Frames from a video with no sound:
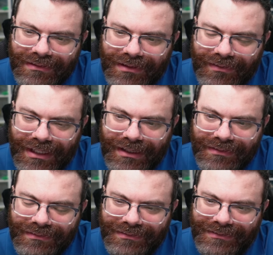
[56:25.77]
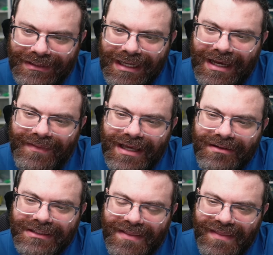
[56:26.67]
Okay. I think I
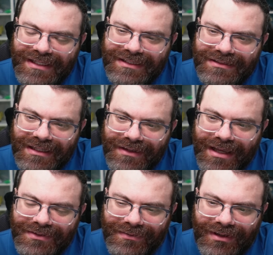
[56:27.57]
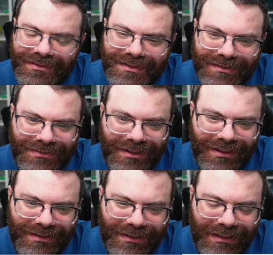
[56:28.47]
looked at this and said you can't do halts. Darn it.